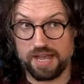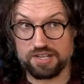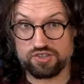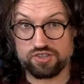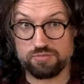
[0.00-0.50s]

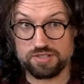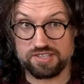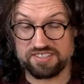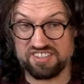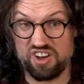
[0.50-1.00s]
pitch,
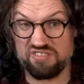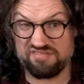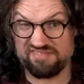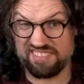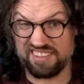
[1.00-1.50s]
which is not
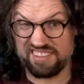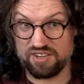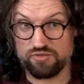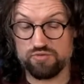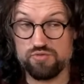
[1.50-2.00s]

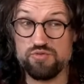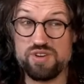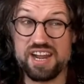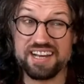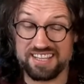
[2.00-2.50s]

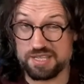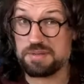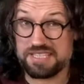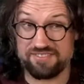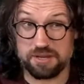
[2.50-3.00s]
really a
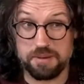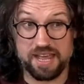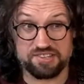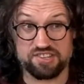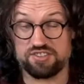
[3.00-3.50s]
specific
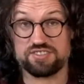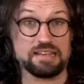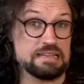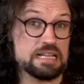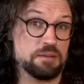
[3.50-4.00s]
pitch, it's
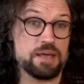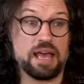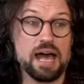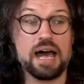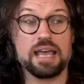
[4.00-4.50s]
just a little
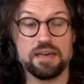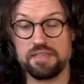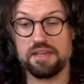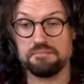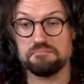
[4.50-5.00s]
bit
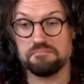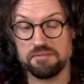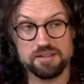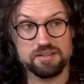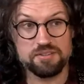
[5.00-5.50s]
higher than
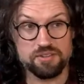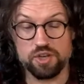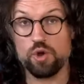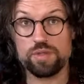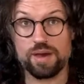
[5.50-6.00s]

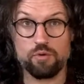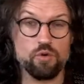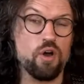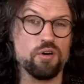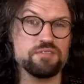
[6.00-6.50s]
the note that
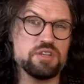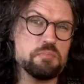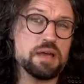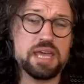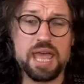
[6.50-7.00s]
we're on.
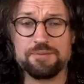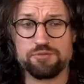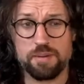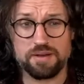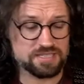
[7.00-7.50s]
You might
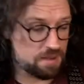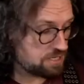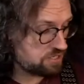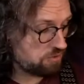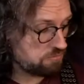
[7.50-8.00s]
aim for about a
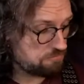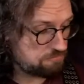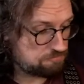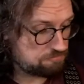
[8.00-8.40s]
semitone.